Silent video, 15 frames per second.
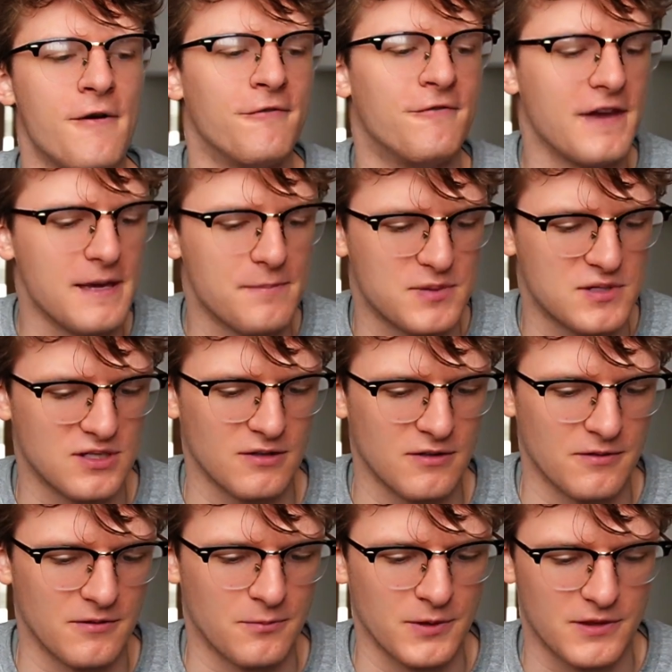
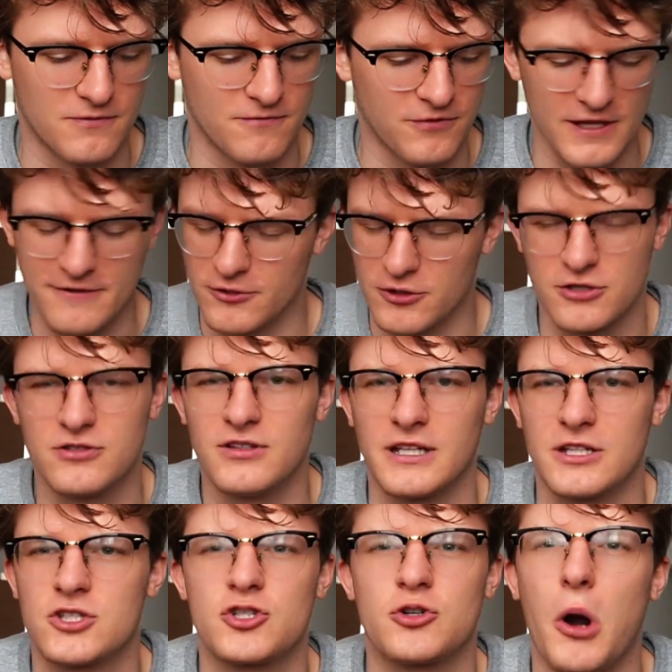vapes with flavored
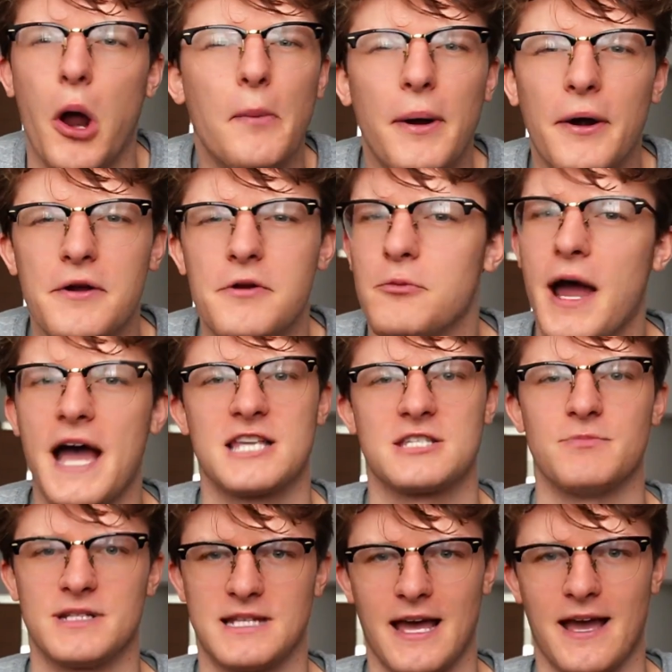like strawberry
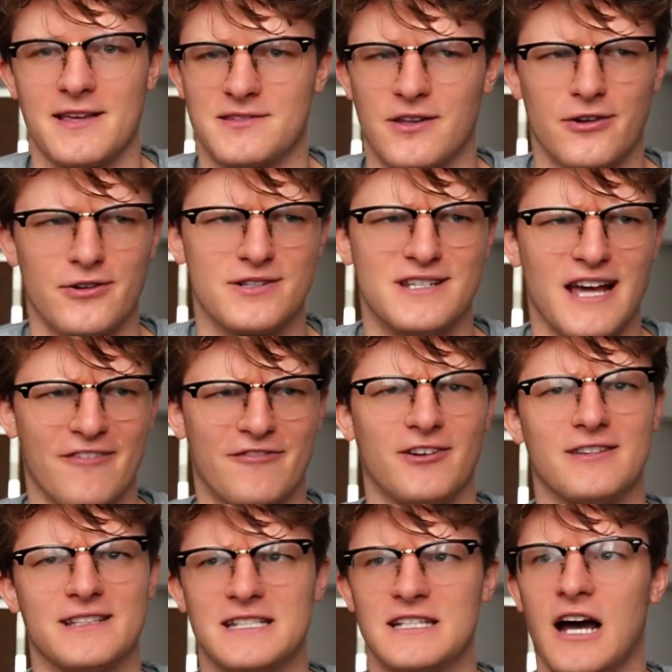razzmatazz that are
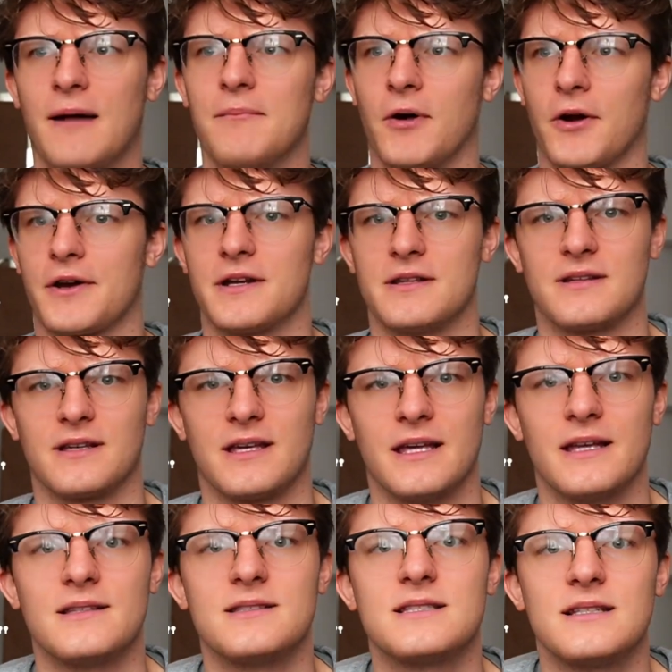definitely not marketed to
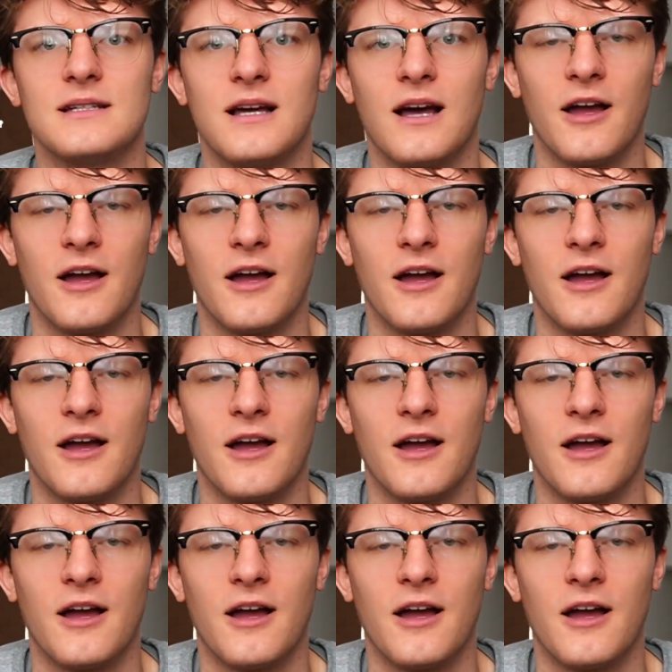kids.